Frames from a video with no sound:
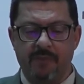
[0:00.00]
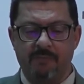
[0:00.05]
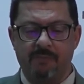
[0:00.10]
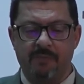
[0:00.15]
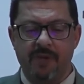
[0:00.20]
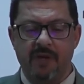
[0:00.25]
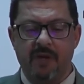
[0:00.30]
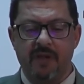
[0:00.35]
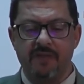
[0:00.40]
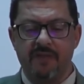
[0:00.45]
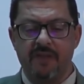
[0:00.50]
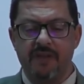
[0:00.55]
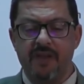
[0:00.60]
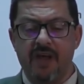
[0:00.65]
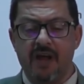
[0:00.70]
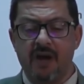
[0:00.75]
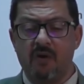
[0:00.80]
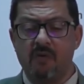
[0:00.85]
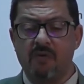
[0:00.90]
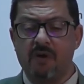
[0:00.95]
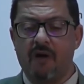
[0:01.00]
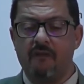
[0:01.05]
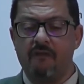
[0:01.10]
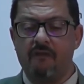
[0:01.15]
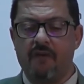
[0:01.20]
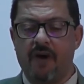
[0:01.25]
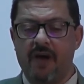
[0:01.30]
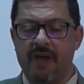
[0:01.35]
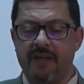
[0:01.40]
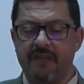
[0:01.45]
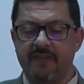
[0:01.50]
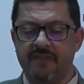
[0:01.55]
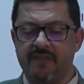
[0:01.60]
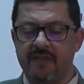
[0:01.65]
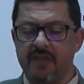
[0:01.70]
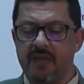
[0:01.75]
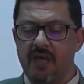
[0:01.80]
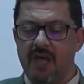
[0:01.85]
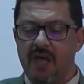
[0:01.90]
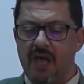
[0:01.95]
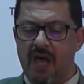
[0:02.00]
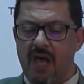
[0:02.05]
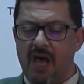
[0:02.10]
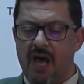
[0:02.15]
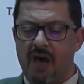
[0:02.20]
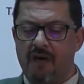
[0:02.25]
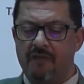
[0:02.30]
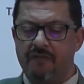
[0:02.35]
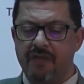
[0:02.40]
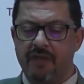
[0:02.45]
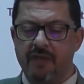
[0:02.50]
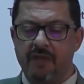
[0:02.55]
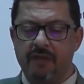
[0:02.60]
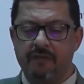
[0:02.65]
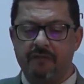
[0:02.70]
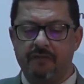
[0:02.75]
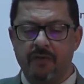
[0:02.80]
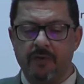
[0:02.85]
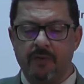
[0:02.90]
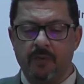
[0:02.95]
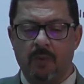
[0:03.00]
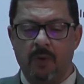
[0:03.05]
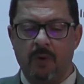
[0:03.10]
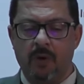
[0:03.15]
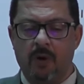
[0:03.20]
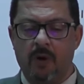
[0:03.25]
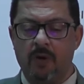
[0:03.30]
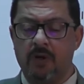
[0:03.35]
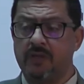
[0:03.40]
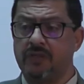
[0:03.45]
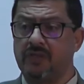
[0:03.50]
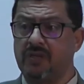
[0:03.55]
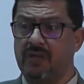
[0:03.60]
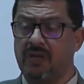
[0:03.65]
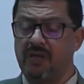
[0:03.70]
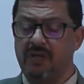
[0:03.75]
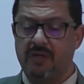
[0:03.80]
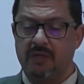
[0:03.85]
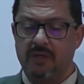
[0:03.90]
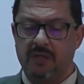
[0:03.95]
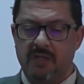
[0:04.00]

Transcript: beyond the narrow confines of the individual orator